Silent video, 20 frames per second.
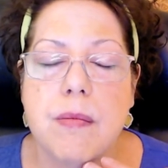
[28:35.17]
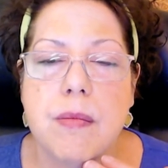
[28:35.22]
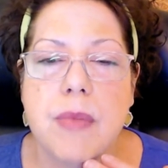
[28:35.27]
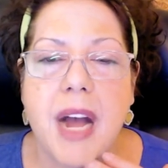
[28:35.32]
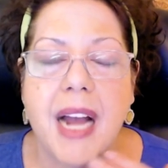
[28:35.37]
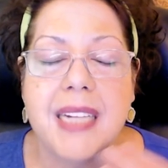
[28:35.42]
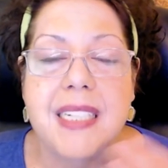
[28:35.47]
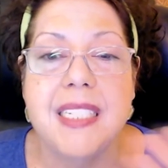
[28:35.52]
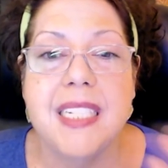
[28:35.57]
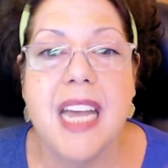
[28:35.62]

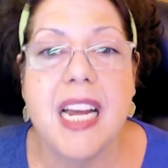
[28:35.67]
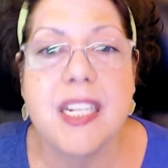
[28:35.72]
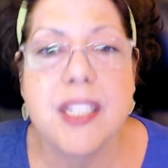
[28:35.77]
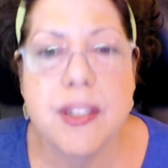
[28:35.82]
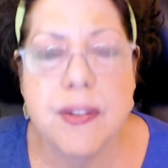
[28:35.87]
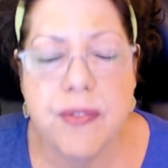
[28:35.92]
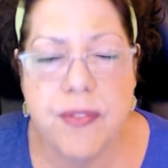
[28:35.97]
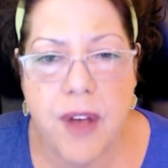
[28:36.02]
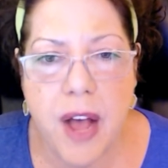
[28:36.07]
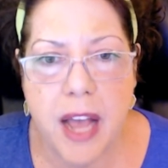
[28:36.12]

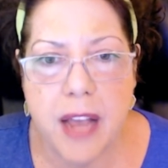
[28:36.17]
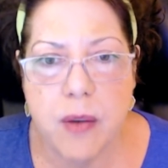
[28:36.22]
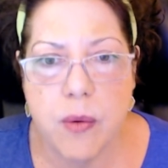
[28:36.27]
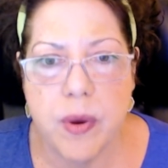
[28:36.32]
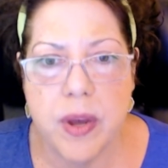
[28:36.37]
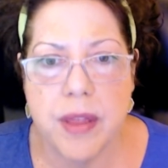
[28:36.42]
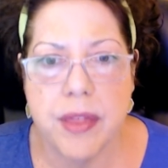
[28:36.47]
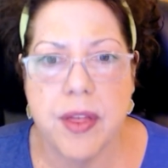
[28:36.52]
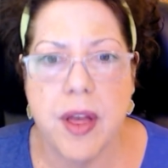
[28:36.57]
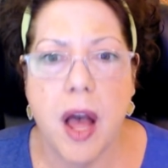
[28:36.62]
identify
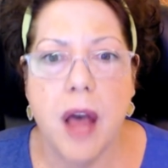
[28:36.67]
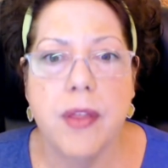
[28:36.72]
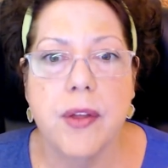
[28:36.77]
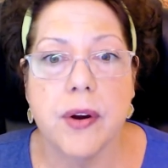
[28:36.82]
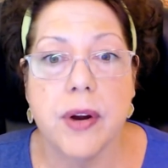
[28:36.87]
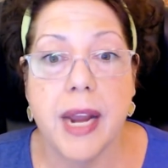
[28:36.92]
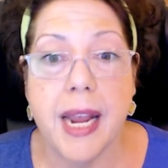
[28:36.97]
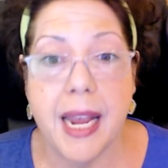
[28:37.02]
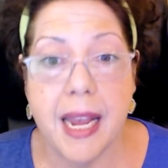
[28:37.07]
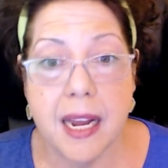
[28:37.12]
with
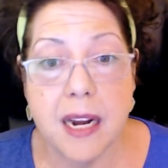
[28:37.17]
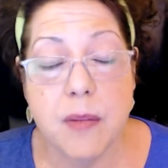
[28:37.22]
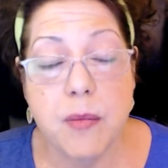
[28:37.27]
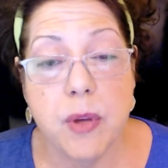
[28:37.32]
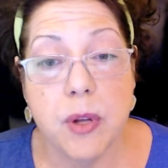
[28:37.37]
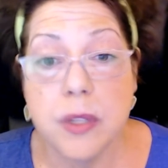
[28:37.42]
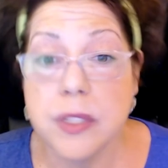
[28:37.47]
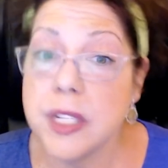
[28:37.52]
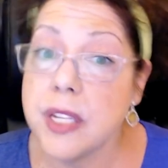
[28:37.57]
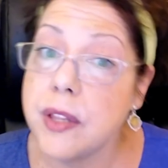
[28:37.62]
other
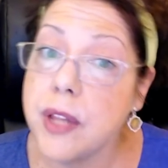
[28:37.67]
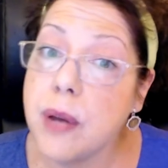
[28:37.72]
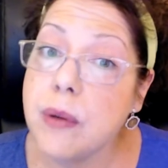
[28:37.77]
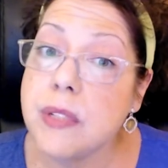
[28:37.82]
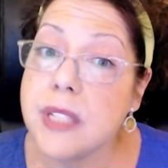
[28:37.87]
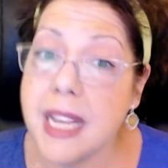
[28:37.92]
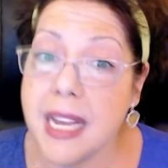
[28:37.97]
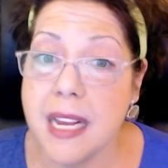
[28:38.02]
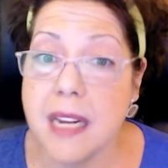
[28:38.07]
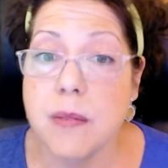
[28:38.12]
animals, and
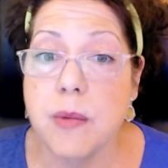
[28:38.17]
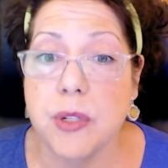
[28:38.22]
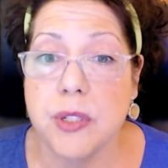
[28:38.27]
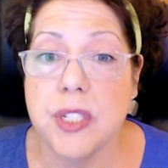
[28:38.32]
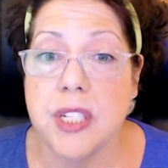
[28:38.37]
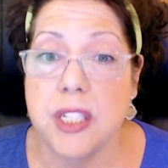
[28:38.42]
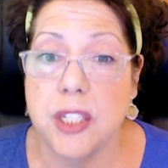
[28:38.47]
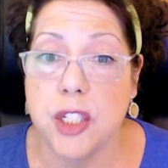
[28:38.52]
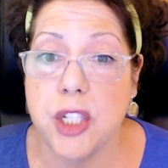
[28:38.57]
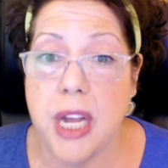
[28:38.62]
those animals
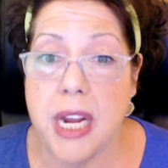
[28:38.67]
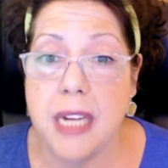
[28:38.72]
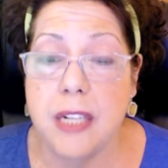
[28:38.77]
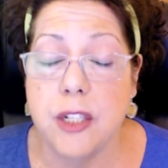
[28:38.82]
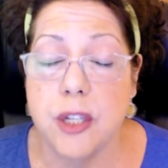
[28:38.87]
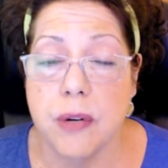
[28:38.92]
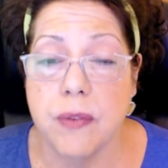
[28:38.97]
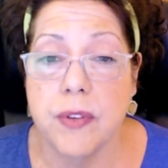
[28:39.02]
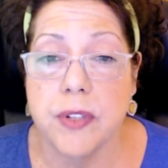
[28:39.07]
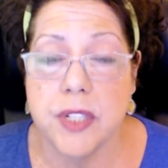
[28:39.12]
can
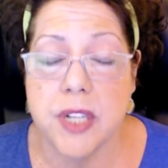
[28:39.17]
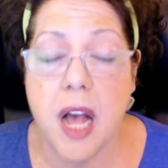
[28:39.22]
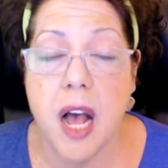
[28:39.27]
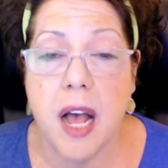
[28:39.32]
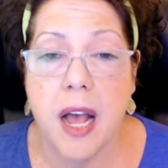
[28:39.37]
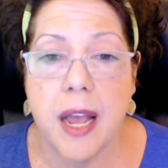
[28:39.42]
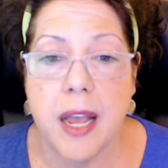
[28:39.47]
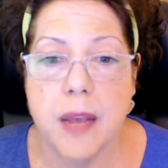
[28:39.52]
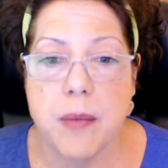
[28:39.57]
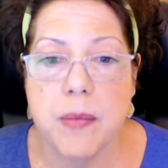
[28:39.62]
change over
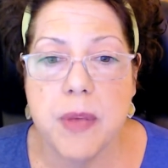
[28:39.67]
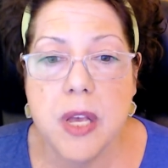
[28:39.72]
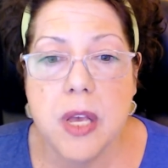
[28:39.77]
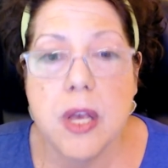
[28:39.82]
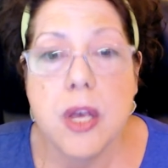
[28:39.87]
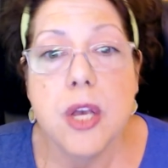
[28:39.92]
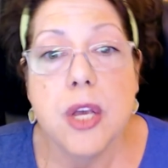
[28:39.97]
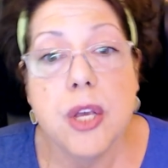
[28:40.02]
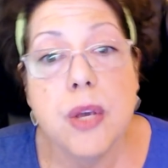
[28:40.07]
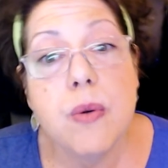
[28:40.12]
time.
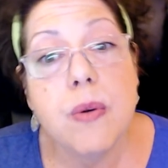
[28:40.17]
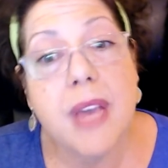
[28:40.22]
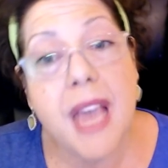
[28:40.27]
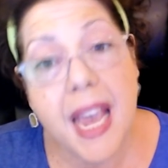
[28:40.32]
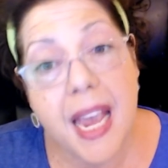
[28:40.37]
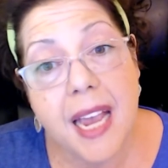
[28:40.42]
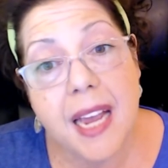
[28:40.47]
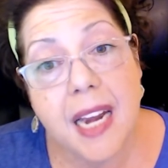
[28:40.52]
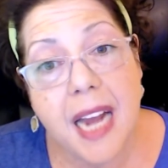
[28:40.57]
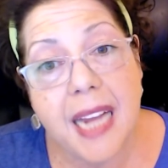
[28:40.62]
You
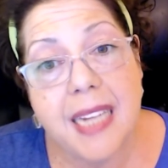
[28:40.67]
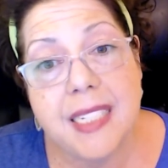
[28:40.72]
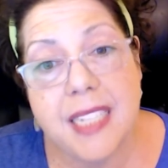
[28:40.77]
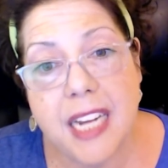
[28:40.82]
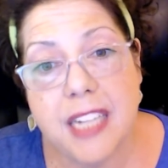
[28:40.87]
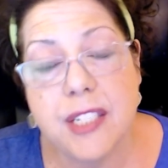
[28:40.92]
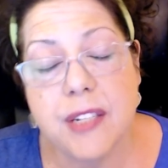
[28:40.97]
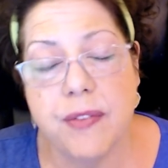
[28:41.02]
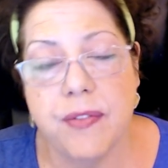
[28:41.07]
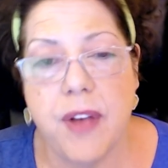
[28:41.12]
can
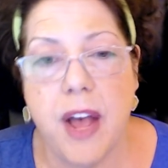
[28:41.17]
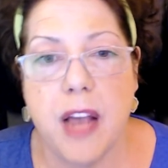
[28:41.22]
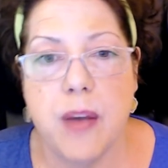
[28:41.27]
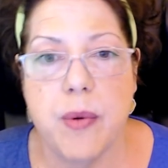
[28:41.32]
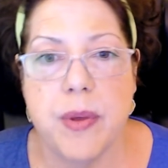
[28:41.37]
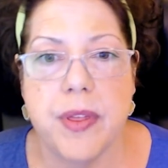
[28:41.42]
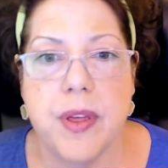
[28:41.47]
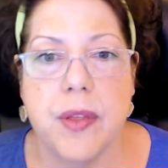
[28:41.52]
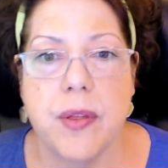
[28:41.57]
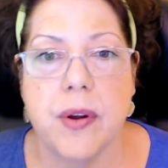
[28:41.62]
identify
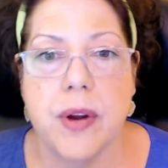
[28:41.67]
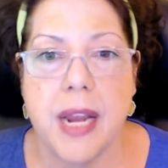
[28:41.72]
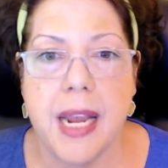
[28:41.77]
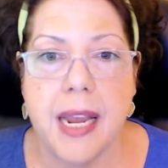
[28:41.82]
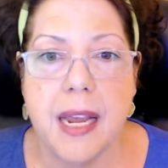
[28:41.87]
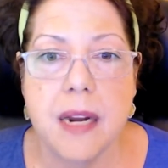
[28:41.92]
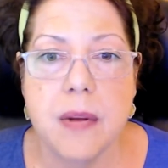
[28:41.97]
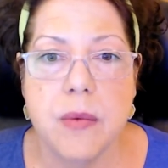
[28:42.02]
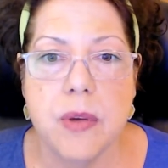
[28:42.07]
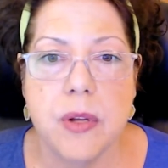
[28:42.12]
with other
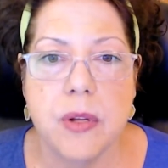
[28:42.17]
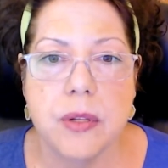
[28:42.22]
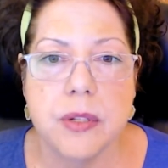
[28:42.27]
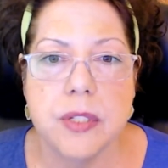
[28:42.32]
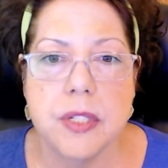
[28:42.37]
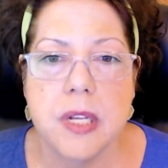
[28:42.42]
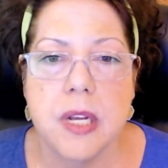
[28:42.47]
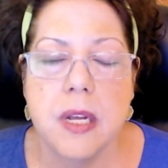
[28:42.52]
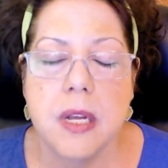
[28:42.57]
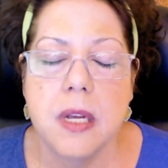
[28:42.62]

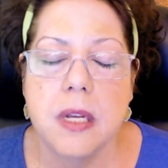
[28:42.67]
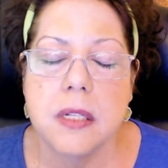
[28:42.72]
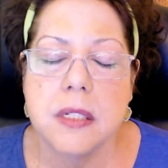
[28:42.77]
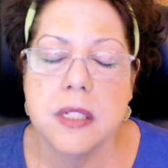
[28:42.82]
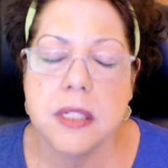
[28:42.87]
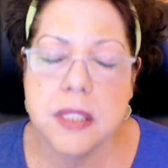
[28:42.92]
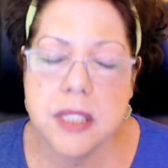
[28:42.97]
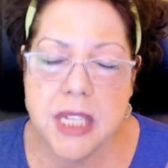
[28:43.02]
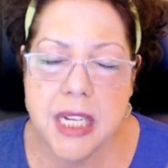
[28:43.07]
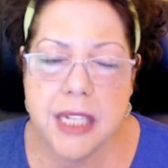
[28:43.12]
animals
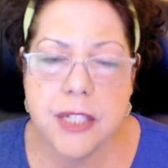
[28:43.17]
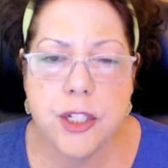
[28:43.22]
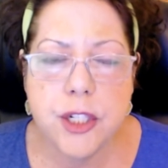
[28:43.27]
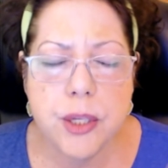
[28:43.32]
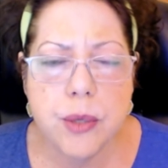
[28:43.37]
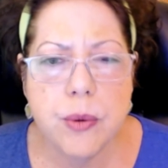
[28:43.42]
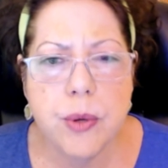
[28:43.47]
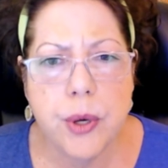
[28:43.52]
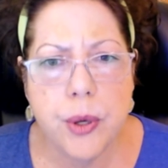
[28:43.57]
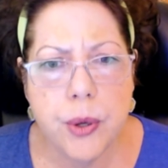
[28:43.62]
to teach
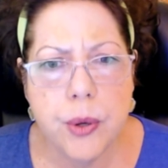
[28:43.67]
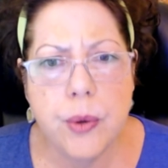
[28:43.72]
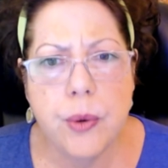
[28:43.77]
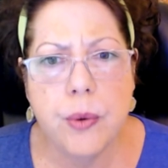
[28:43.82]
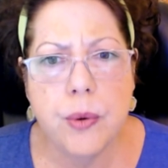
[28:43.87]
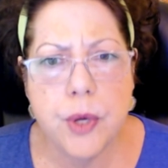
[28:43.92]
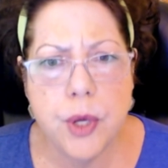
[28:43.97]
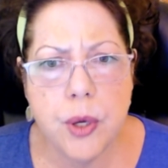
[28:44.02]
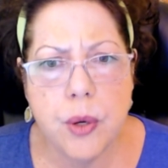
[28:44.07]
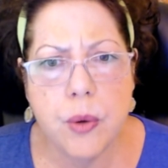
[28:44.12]
you who
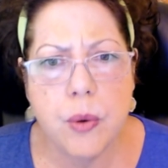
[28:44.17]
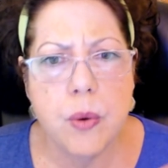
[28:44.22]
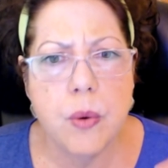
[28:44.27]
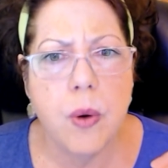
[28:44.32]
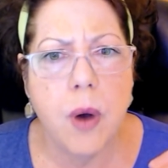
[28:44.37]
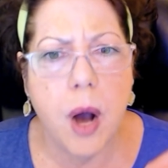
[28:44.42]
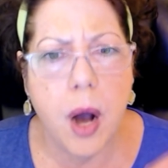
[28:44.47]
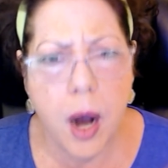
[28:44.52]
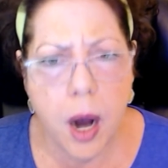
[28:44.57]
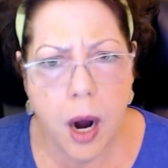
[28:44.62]

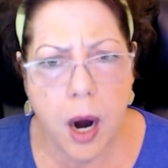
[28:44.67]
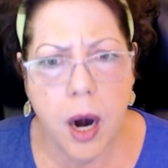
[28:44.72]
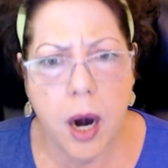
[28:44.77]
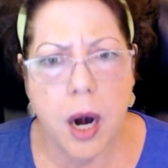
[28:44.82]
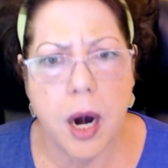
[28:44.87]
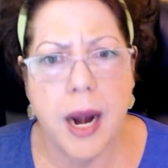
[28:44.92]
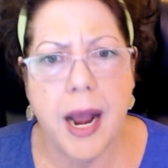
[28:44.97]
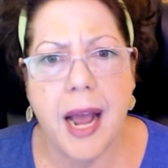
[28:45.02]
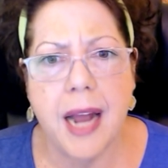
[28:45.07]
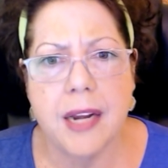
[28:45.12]
you
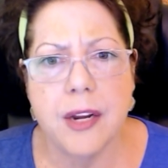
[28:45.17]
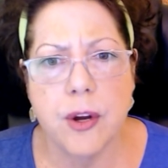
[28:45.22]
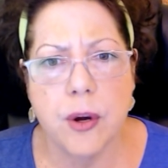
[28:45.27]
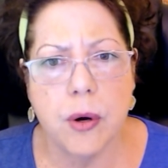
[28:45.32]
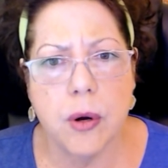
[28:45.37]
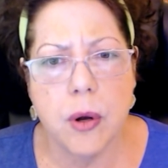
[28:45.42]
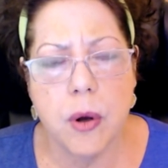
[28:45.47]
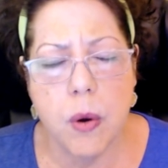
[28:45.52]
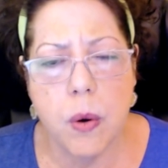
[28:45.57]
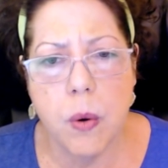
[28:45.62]
are at your
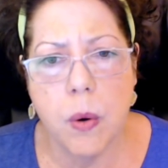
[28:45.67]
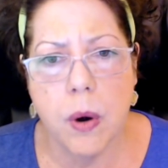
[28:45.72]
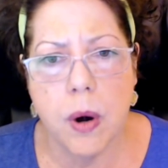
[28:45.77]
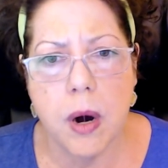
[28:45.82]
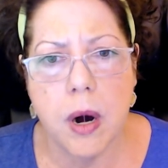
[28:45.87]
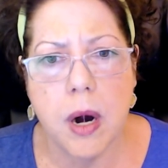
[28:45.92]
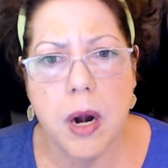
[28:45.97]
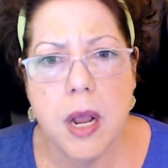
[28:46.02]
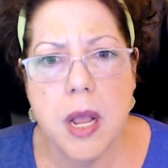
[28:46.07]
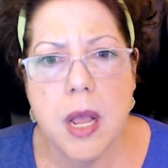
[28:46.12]
core